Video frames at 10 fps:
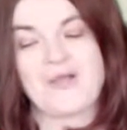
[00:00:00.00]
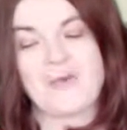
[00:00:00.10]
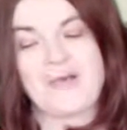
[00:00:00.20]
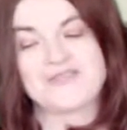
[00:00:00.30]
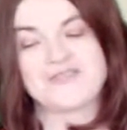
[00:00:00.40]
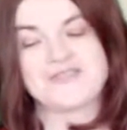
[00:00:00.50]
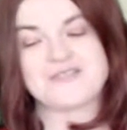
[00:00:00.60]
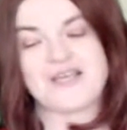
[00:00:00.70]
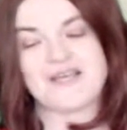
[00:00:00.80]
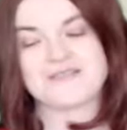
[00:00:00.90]
Question
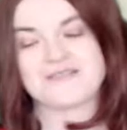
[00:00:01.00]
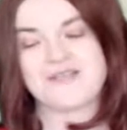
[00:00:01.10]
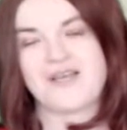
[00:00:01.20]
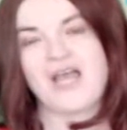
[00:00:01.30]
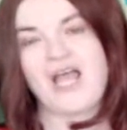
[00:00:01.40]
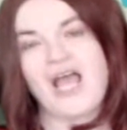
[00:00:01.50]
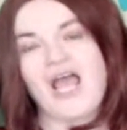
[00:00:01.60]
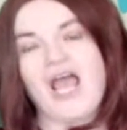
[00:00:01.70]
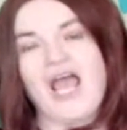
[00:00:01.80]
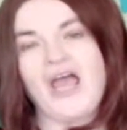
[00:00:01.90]
6.
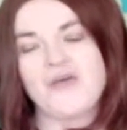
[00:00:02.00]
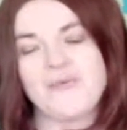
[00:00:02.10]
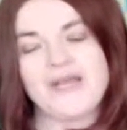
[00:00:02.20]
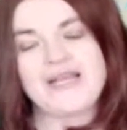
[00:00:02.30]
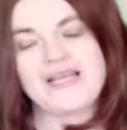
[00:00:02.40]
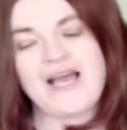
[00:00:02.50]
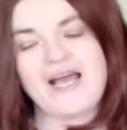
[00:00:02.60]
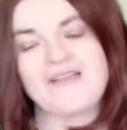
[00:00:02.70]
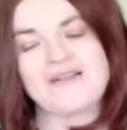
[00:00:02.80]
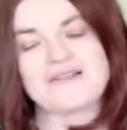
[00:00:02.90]
How many
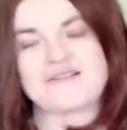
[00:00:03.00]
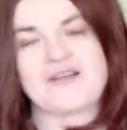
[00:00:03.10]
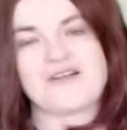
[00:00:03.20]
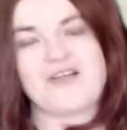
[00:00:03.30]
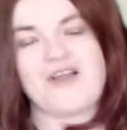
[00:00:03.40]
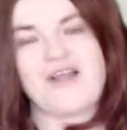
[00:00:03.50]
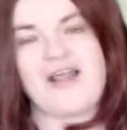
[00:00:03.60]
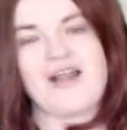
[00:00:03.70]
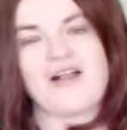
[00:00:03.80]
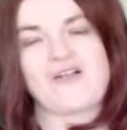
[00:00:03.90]
calories are there
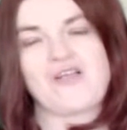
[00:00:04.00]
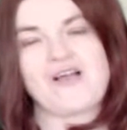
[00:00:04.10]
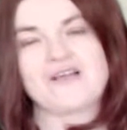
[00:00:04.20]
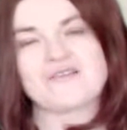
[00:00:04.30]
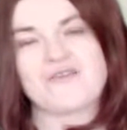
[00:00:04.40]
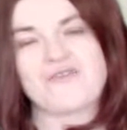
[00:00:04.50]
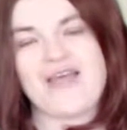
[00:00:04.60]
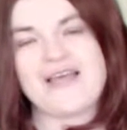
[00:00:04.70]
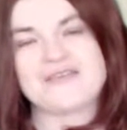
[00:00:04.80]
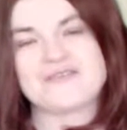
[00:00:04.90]
in a glass of
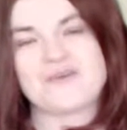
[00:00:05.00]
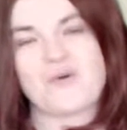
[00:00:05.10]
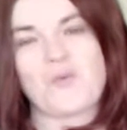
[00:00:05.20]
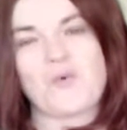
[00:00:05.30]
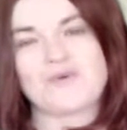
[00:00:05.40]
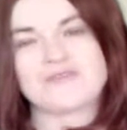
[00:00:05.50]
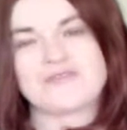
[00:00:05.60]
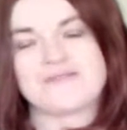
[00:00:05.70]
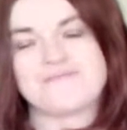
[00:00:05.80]
iced water?